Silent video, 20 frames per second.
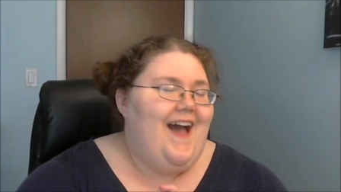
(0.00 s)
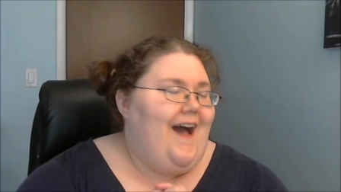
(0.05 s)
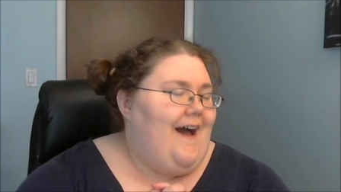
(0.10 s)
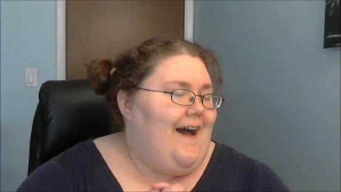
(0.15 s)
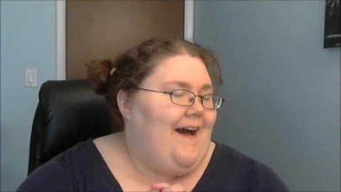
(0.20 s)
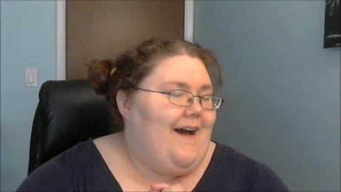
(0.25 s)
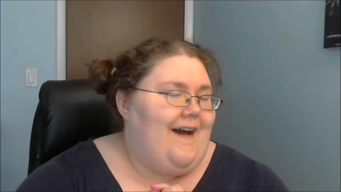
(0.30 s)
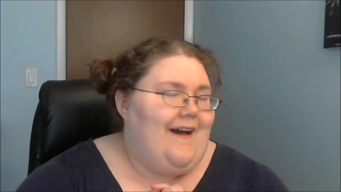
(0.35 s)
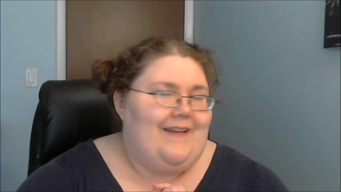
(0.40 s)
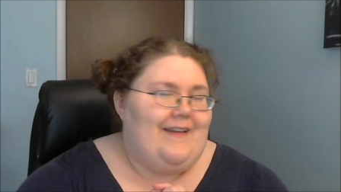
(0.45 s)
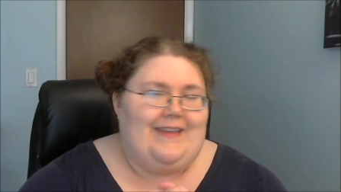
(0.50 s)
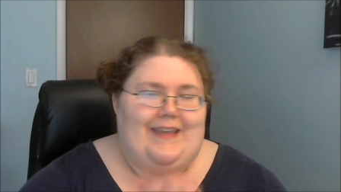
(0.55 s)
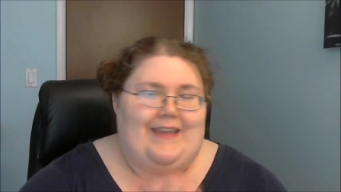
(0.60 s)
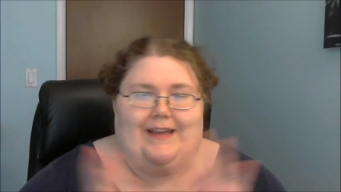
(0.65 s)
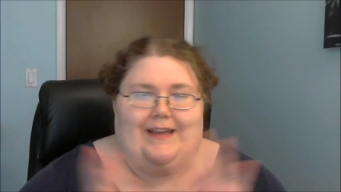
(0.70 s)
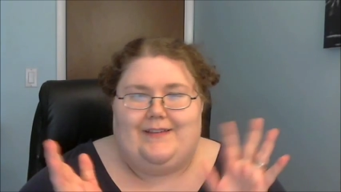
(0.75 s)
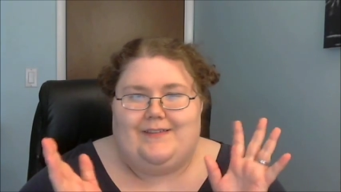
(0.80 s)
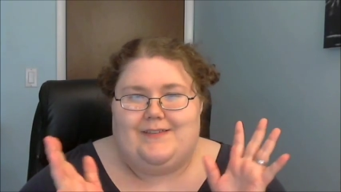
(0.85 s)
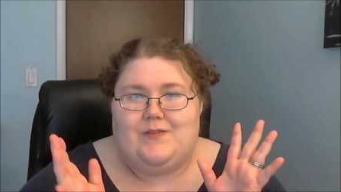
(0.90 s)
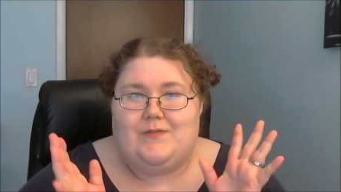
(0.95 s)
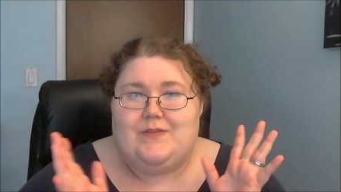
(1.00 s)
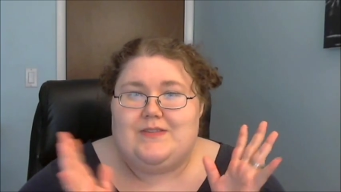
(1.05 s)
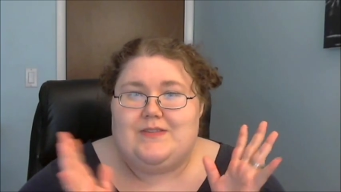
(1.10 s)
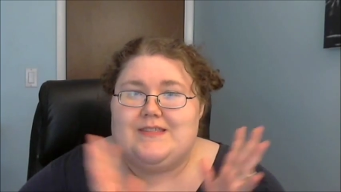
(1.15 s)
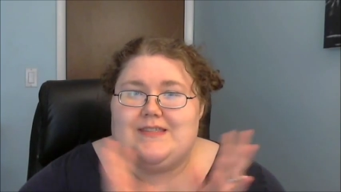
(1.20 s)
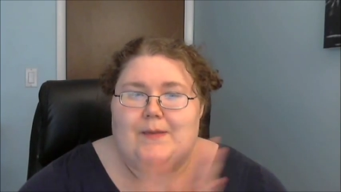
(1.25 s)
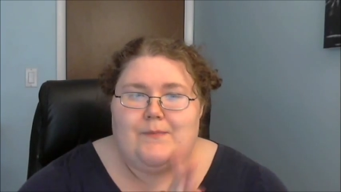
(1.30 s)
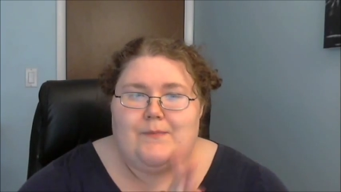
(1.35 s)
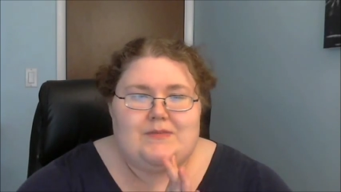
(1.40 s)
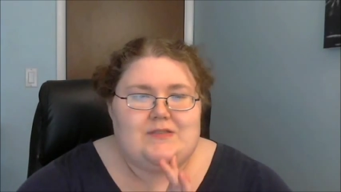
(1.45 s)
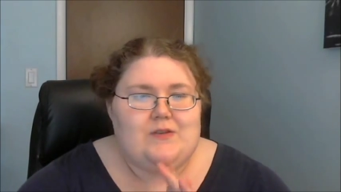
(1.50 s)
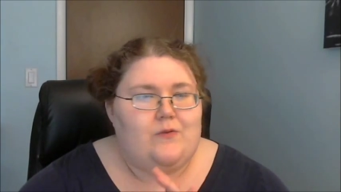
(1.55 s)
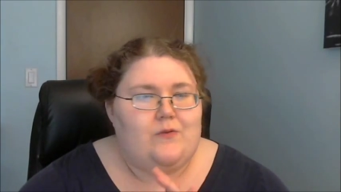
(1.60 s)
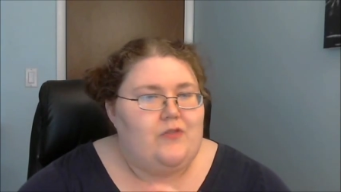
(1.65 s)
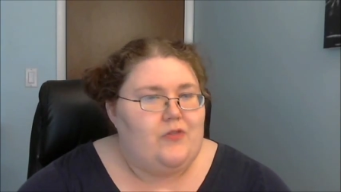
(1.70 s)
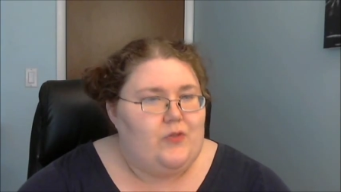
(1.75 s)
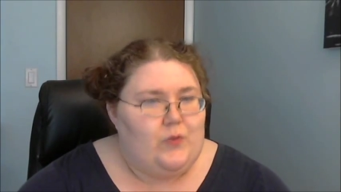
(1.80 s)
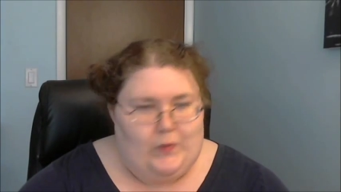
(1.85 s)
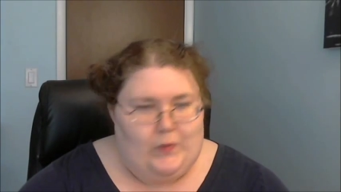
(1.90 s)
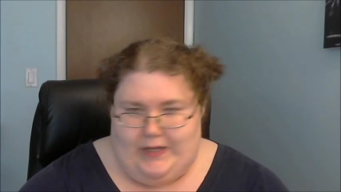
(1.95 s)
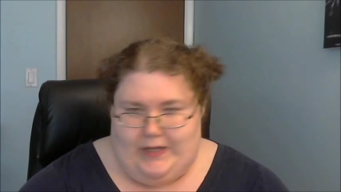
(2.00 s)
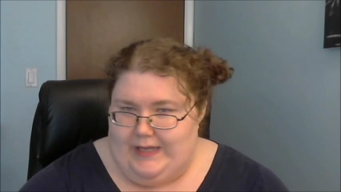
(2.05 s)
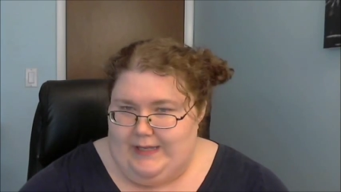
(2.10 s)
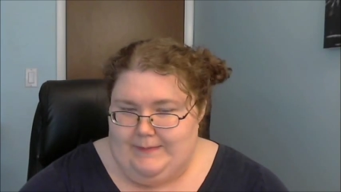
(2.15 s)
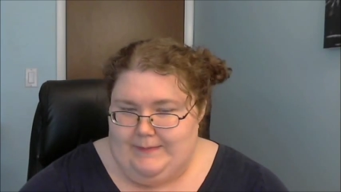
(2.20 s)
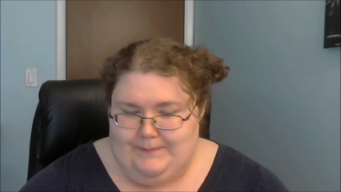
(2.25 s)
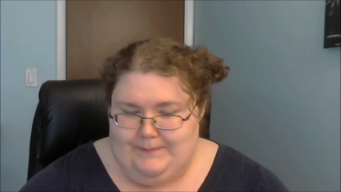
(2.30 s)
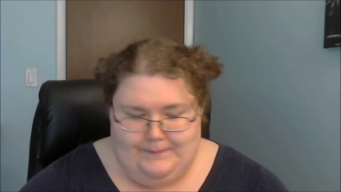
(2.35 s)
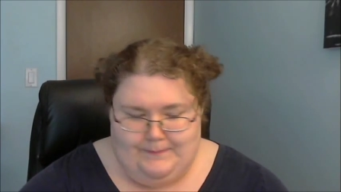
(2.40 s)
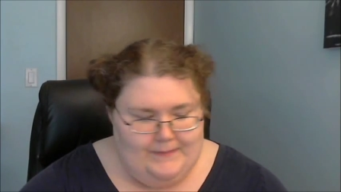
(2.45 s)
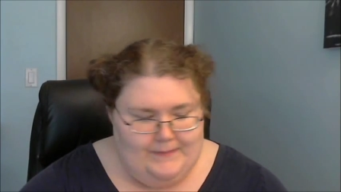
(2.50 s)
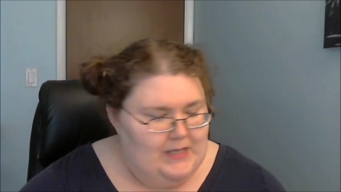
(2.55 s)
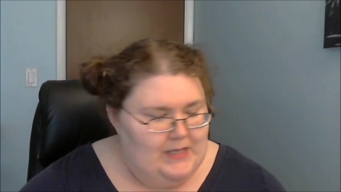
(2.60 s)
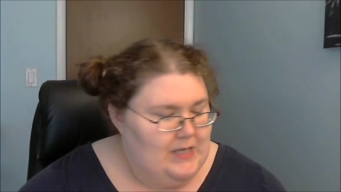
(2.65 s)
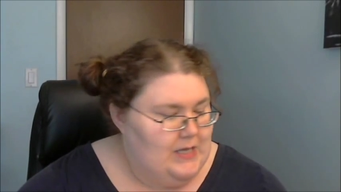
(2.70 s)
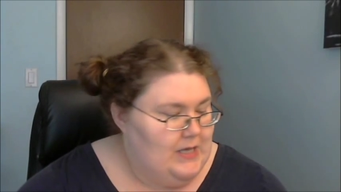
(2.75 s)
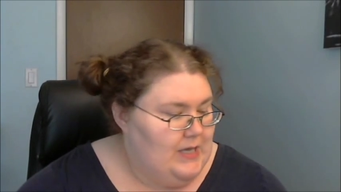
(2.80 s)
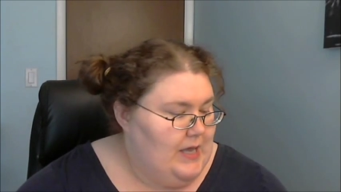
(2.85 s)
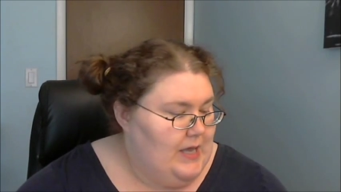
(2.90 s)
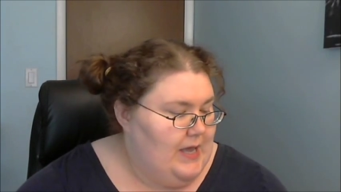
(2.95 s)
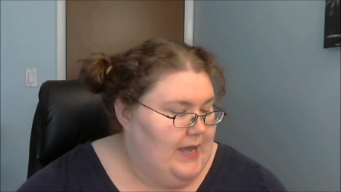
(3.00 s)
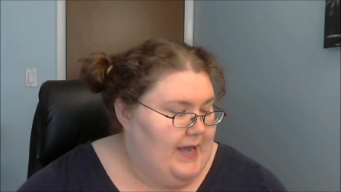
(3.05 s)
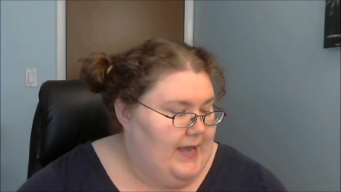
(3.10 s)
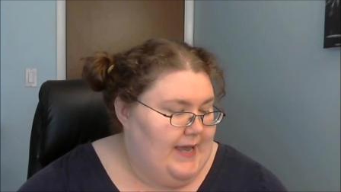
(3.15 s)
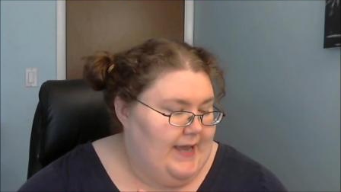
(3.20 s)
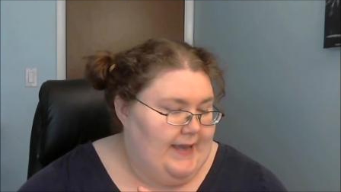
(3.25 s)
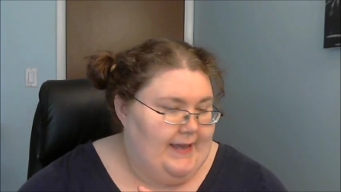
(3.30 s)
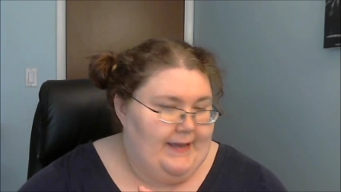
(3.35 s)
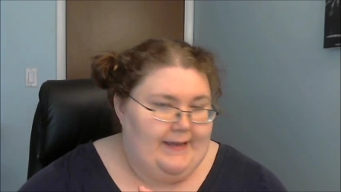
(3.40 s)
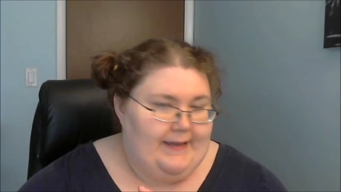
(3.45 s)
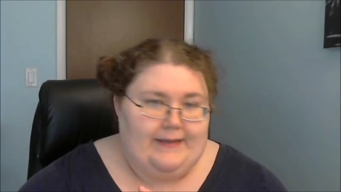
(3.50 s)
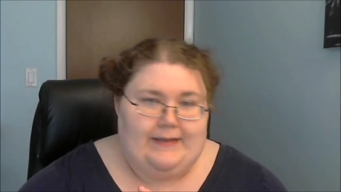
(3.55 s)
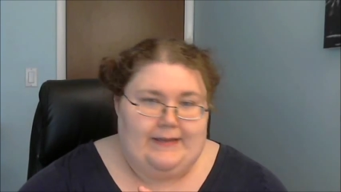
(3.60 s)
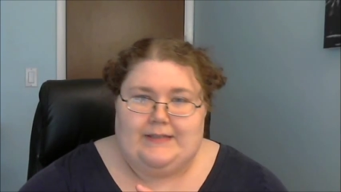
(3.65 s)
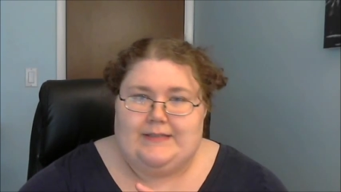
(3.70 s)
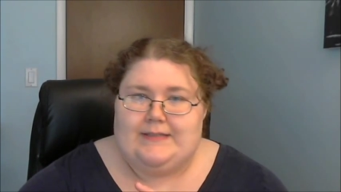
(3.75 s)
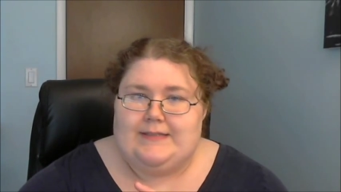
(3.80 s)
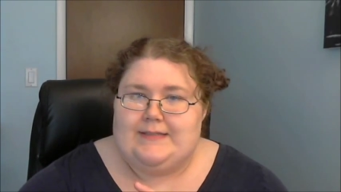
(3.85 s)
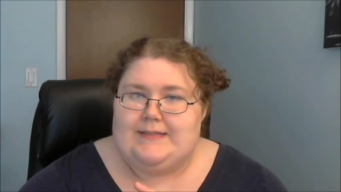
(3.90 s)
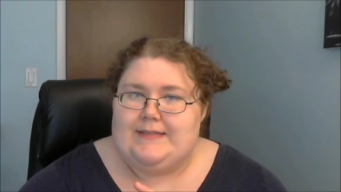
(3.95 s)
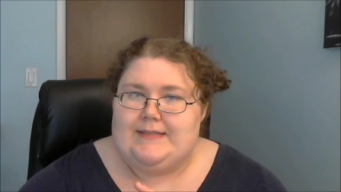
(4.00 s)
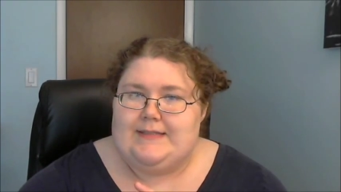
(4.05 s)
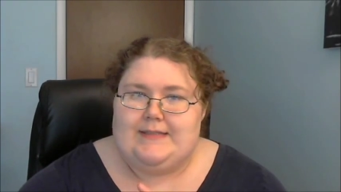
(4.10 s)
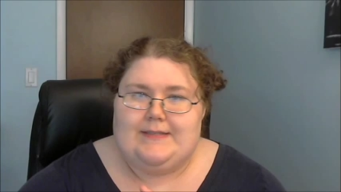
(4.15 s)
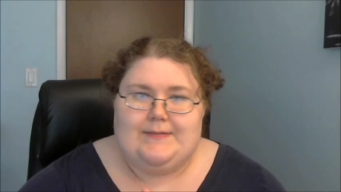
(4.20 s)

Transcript: Yeah, so this is episode 3 and